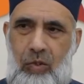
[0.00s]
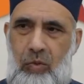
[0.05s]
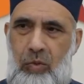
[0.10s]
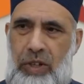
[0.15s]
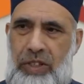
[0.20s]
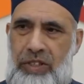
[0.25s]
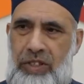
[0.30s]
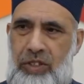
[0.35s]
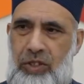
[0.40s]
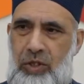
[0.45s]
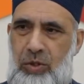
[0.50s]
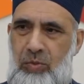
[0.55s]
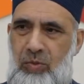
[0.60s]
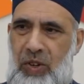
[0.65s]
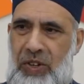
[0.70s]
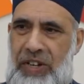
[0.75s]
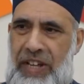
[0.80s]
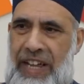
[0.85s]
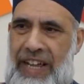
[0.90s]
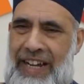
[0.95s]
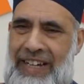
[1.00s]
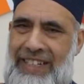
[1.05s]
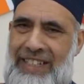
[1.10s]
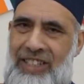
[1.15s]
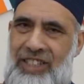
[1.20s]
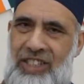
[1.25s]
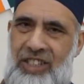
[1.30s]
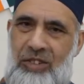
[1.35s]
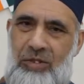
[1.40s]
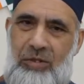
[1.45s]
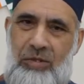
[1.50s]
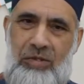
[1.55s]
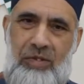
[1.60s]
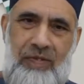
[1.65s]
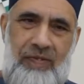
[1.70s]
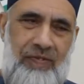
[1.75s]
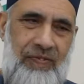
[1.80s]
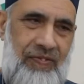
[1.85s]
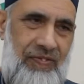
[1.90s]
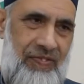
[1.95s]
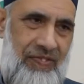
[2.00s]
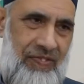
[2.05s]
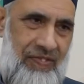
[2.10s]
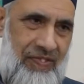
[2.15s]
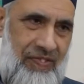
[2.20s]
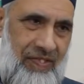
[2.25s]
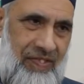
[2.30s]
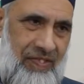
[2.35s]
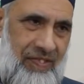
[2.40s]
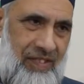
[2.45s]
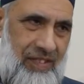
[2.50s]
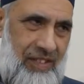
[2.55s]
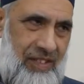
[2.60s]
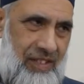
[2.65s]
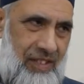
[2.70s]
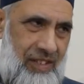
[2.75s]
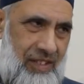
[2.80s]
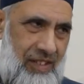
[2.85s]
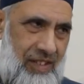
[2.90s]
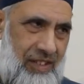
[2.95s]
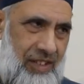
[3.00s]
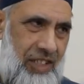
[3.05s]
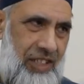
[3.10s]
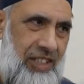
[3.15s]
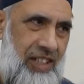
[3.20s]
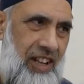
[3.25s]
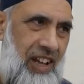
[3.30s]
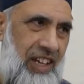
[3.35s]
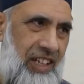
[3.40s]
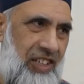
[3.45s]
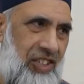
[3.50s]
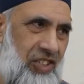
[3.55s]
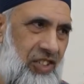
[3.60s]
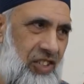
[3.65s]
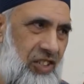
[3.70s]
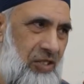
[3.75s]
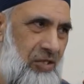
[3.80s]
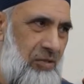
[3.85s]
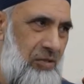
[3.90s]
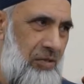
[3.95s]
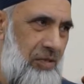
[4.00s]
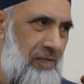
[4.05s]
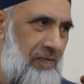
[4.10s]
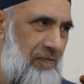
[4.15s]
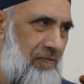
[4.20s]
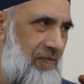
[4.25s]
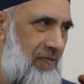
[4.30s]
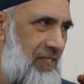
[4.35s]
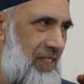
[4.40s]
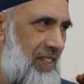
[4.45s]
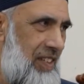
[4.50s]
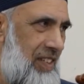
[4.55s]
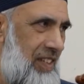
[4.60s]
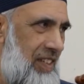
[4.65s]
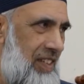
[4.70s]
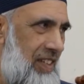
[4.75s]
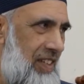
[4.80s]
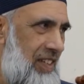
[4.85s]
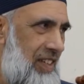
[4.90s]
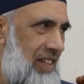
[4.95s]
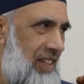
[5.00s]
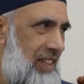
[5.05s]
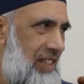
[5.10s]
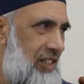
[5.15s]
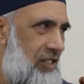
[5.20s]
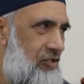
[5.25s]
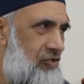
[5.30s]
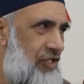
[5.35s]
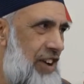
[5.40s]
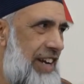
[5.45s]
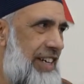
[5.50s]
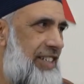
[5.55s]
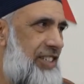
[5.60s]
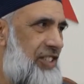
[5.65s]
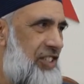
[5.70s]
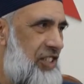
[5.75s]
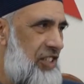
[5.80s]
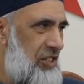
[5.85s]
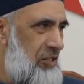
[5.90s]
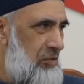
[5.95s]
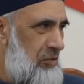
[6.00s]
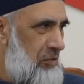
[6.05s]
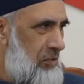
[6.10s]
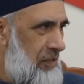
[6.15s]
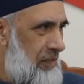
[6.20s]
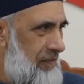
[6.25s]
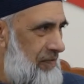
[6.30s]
When someone hates you, dislikes you, dreads you,